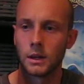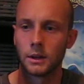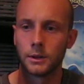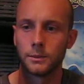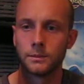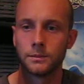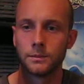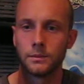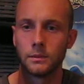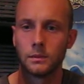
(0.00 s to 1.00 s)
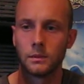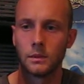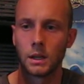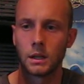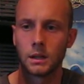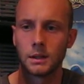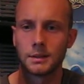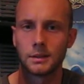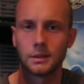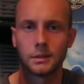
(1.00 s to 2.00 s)
and
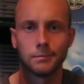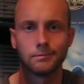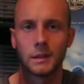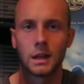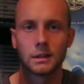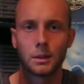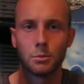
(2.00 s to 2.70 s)
it's not